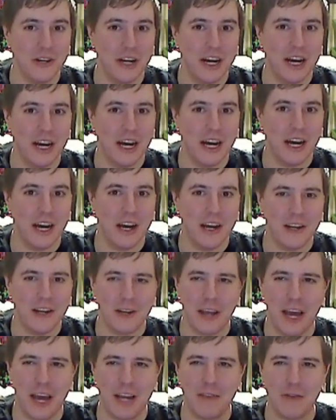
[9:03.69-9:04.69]
Uh,
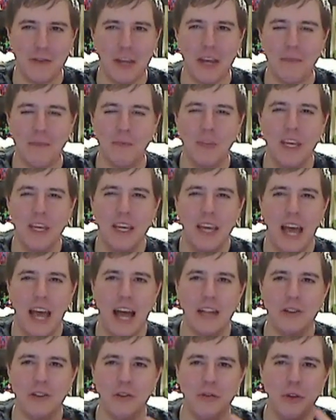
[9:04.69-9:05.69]
kind of like,
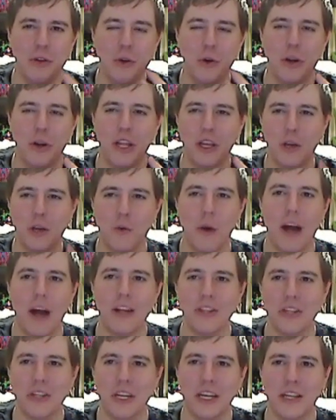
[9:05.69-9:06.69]
as a viewer, like you're
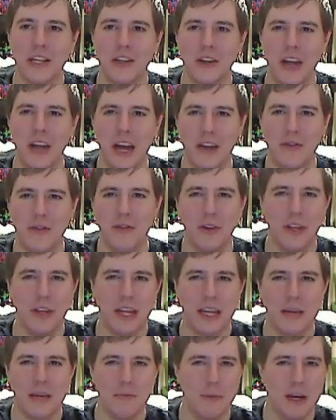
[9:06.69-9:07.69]
watching it, you kind of feel
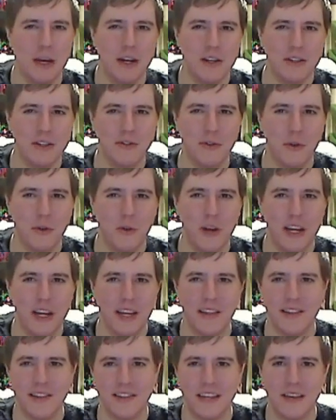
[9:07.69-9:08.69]
like embarrassed for Rick
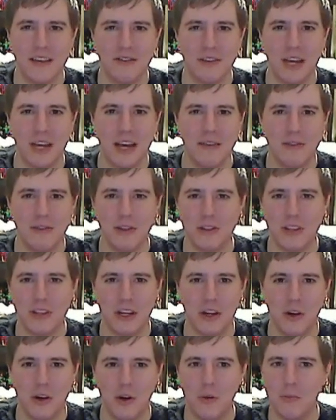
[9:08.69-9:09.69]
at the same time. You're just
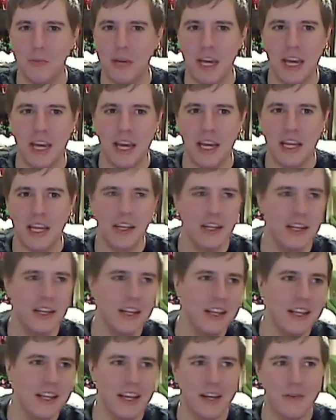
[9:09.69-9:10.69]
like, oh man,
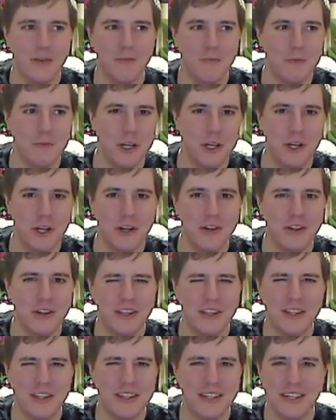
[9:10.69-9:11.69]
like, you know, it,
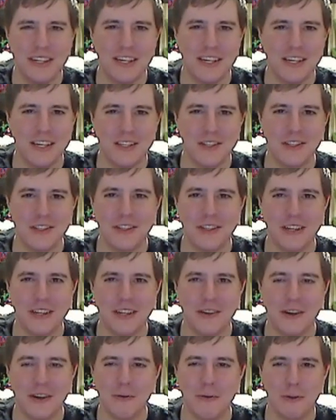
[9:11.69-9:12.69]
it just,
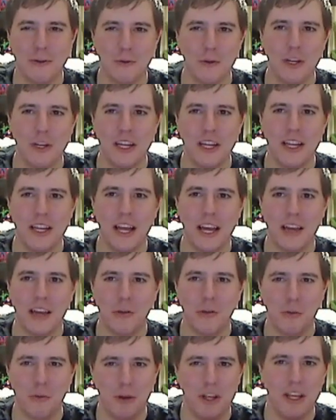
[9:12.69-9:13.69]
it, it, was a really like
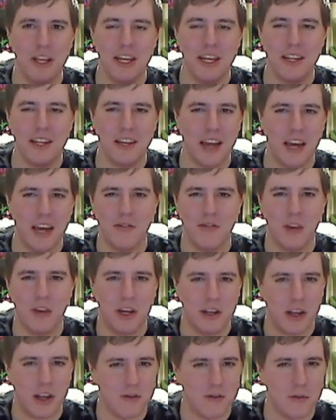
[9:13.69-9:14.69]
thrilling and kind of
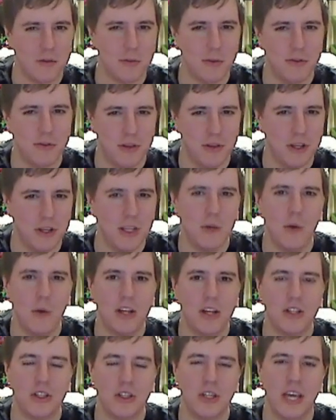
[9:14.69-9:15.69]
uncomfortable feeling
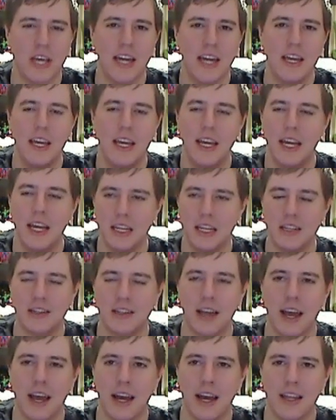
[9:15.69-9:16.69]
watching that. At least
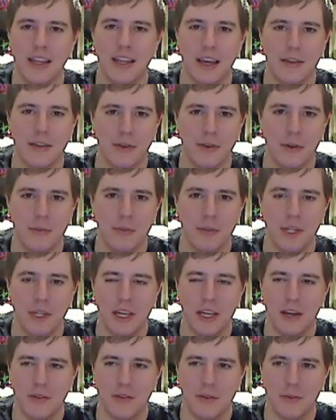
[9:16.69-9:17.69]
I got that from
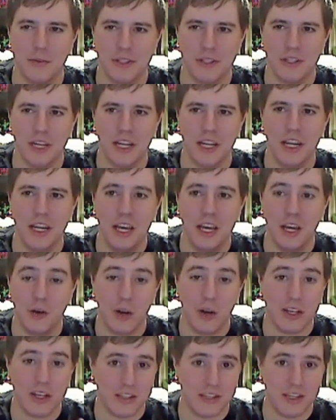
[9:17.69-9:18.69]
the, uh, from the scene. A
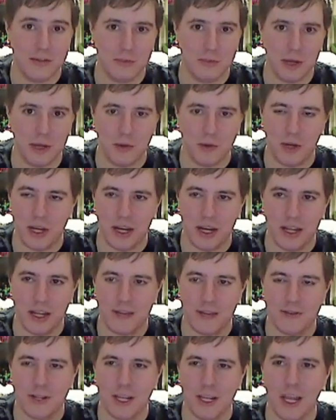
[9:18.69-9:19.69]
great scene, by the way. I
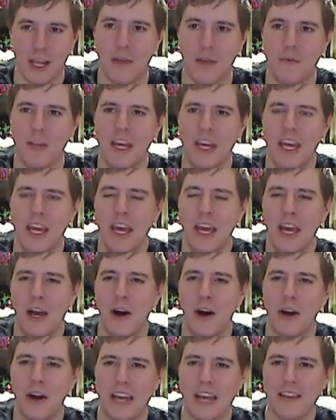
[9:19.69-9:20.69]
loved it a lot.
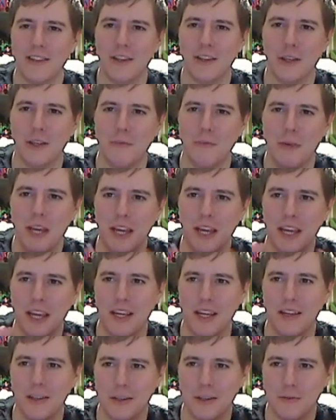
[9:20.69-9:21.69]
Okay, so the big,
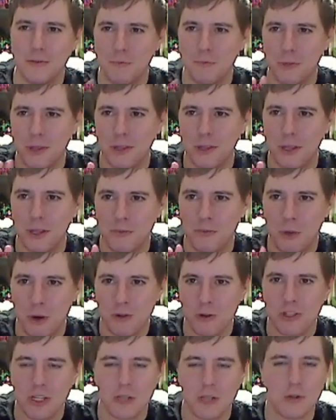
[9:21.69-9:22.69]
the, the
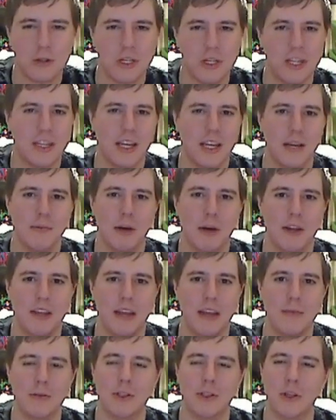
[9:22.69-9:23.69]
most interesting thing about
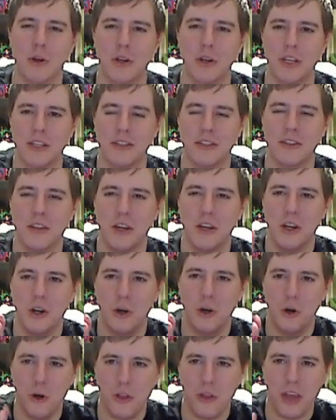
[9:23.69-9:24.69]
the episode is
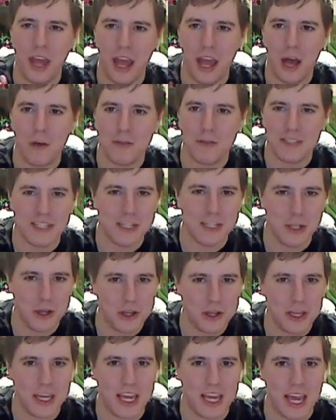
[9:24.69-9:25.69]
who the hell was he
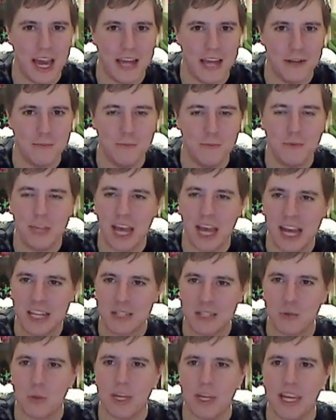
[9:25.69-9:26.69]
looking at?
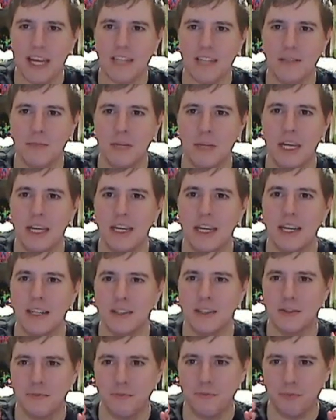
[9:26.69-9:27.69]
That's what gets me
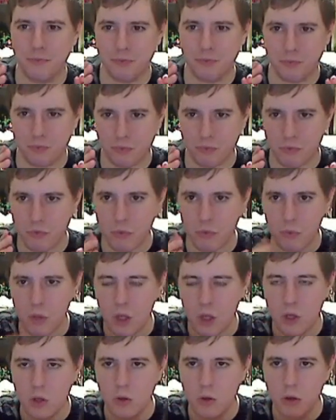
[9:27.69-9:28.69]
because
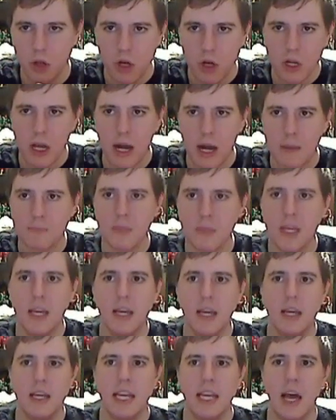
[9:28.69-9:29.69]
you look up.
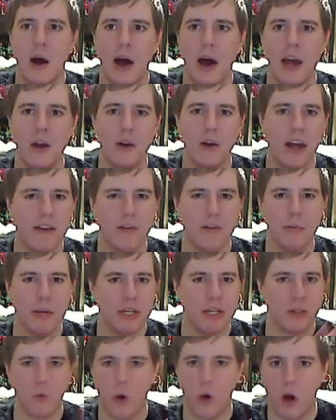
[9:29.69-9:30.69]
Now I don't have the
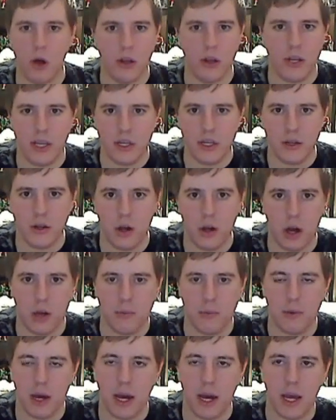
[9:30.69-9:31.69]
best quality
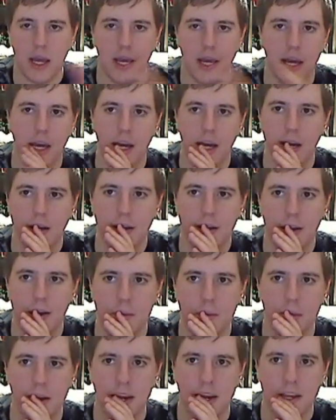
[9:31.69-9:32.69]
on my uh,
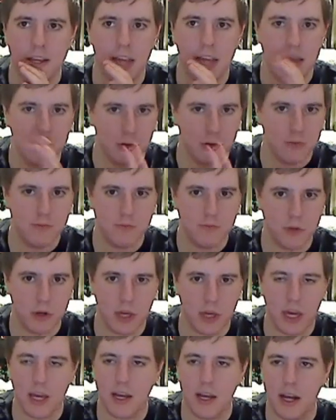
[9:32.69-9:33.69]
on my cable.
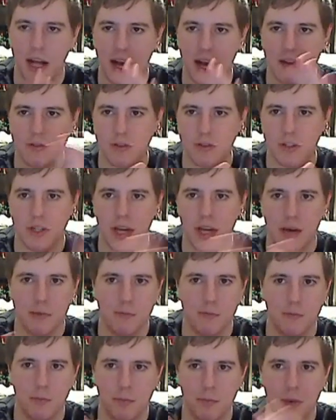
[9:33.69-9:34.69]
Okay, I'll have to I'll uh,
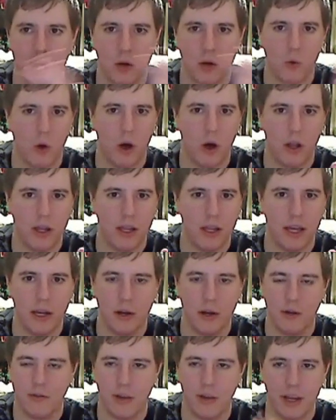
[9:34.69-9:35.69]
better quality
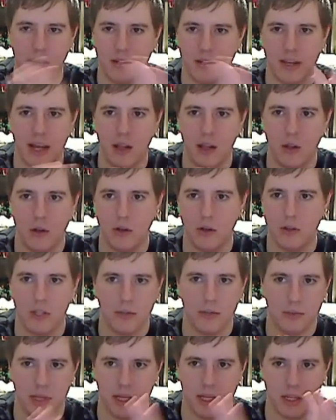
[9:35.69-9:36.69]
later if I can download or
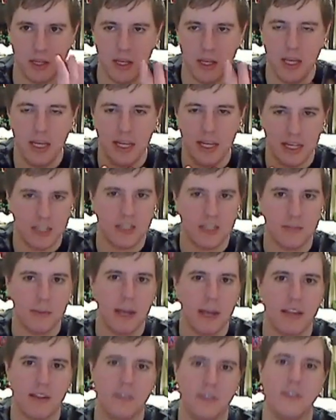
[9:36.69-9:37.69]
something and
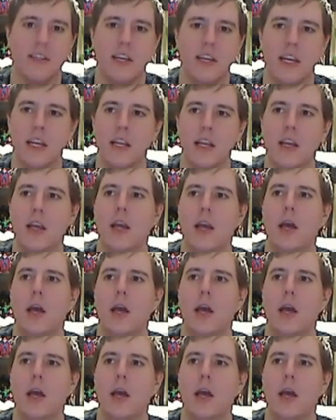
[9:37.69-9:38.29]
inspect the scene.